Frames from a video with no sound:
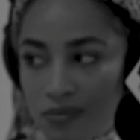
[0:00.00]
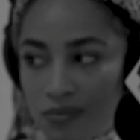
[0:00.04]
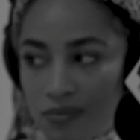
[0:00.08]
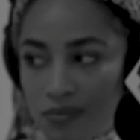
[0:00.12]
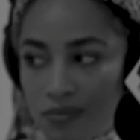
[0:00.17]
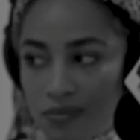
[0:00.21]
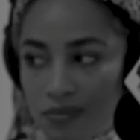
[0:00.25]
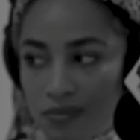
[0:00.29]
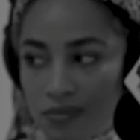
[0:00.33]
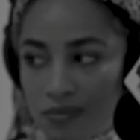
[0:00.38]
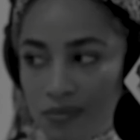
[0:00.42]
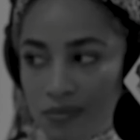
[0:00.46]

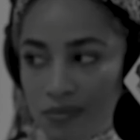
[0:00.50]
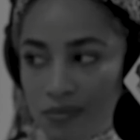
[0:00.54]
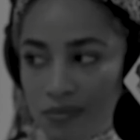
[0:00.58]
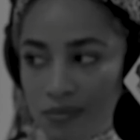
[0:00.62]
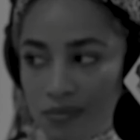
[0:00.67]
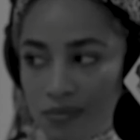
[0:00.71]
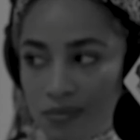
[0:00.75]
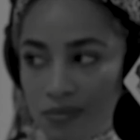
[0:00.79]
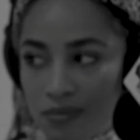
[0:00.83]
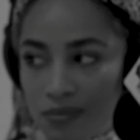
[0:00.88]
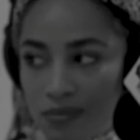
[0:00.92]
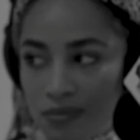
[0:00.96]

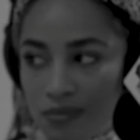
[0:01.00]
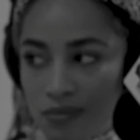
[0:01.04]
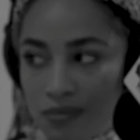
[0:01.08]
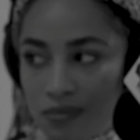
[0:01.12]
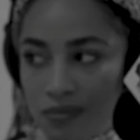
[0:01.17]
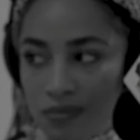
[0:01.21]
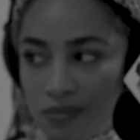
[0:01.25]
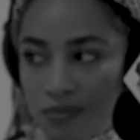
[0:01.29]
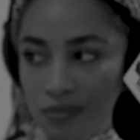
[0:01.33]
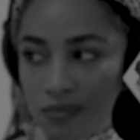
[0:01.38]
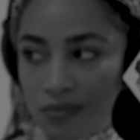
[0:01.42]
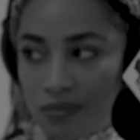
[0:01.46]

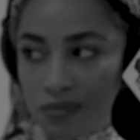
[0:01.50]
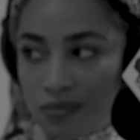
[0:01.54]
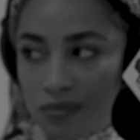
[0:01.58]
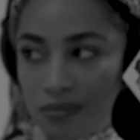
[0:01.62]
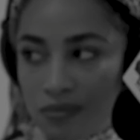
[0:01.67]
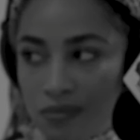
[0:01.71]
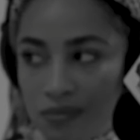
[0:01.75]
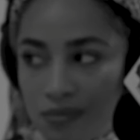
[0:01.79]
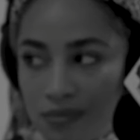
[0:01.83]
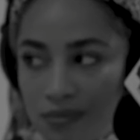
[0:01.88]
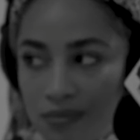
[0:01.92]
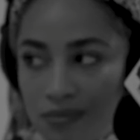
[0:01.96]

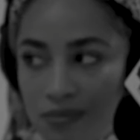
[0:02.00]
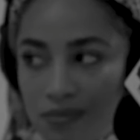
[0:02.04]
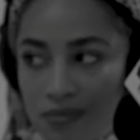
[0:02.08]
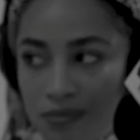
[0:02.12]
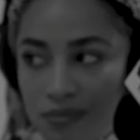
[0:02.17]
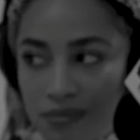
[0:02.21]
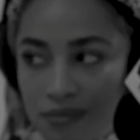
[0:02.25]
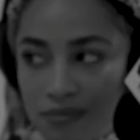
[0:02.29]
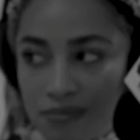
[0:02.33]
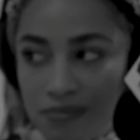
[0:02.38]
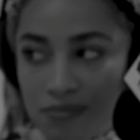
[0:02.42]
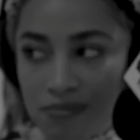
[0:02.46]

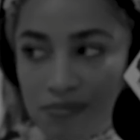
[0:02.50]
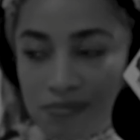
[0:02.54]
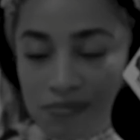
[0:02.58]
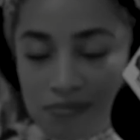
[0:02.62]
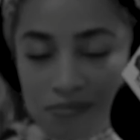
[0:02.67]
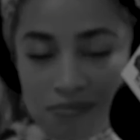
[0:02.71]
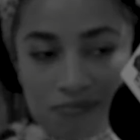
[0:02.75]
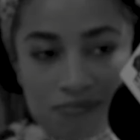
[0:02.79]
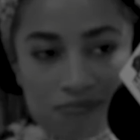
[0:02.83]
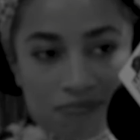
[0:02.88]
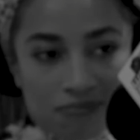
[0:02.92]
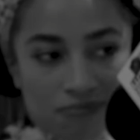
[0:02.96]

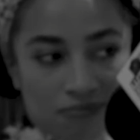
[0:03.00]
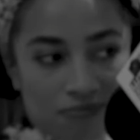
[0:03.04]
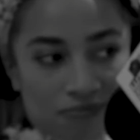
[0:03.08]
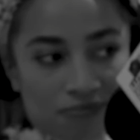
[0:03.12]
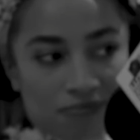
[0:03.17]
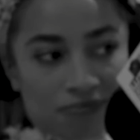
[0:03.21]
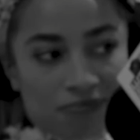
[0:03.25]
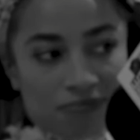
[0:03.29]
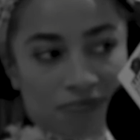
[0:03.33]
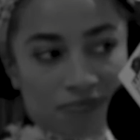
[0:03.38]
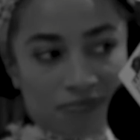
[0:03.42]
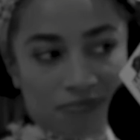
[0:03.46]

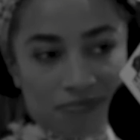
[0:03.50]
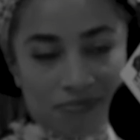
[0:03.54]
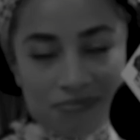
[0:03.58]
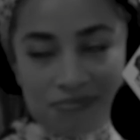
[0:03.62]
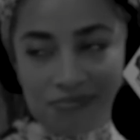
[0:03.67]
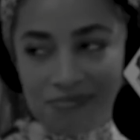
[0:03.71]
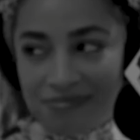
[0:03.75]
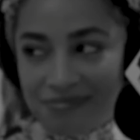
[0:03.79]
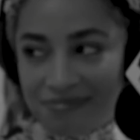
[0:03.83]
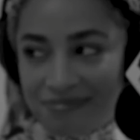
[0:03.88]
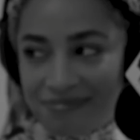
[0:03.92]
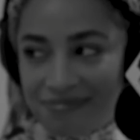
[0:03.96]

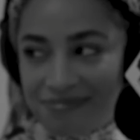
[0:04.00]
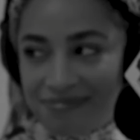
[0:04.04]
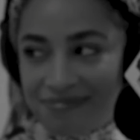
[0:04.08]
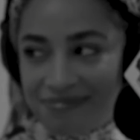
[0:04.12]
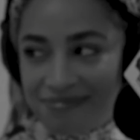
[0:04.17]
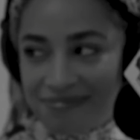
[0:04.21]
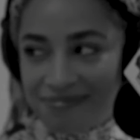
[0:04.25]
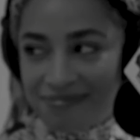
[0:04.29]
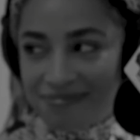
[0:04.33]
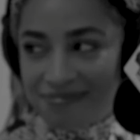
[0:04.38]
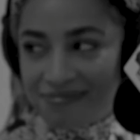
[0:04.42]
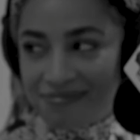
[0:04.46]

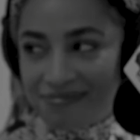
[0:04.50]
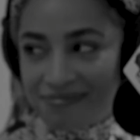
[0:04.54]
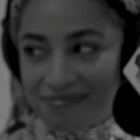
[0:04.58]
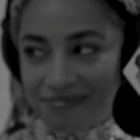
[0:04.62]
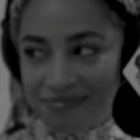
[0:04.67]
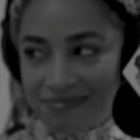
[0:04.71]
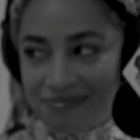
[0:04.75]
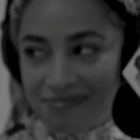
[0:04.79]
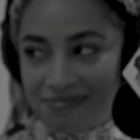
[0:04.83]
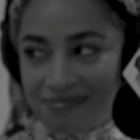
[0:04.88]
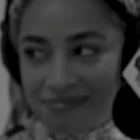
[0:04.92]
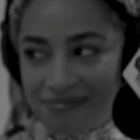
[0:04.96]

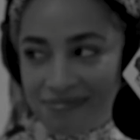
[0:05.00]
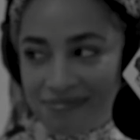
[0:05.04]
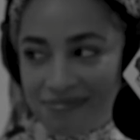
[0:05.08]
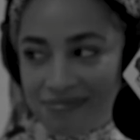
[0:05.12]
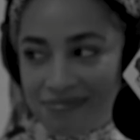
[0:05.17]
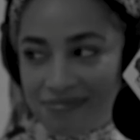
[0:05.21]
(not speaking)